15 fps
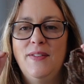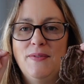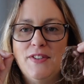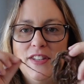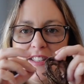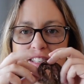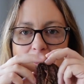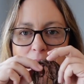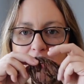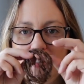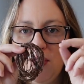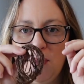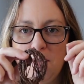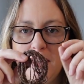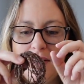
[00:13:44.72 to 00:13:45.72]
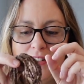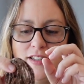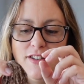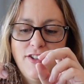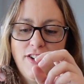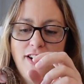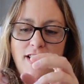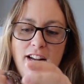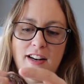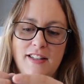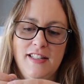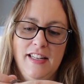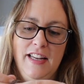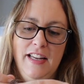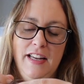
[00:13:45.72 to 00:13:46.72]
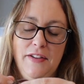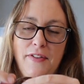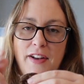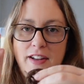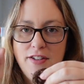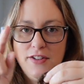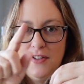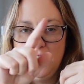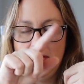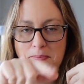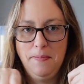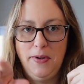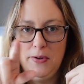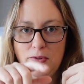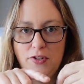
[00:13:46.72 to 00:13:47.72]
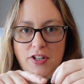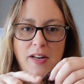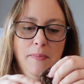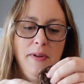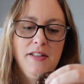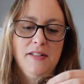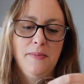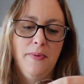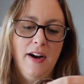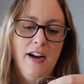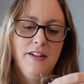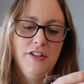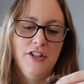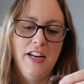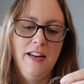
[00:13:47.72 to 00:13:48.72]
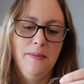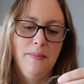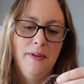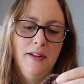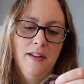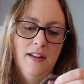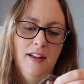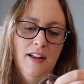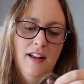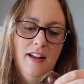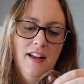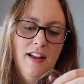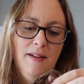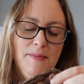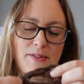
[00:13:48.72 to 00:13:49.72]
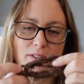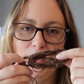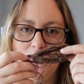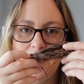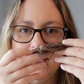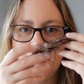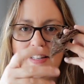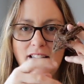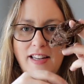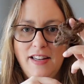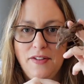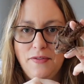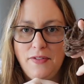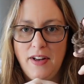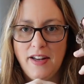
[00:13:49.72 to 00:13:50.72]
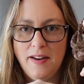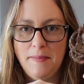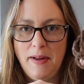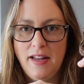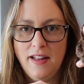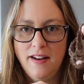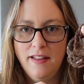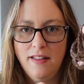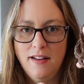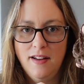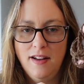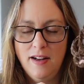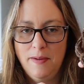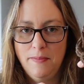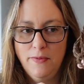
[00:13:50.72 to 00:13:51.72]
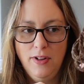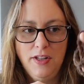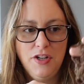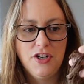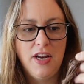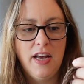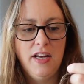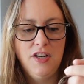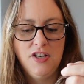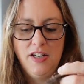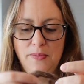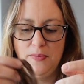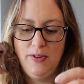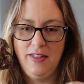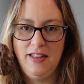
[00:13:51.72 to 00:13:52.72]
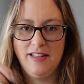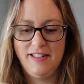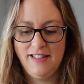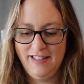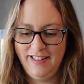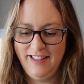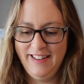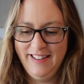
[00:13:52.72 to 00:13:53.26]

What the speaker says: She sent me a little bit to try to see if I can do, the middle sheep is a brown sheep, so I'm going to see if I can make another really shaggy sheep with this.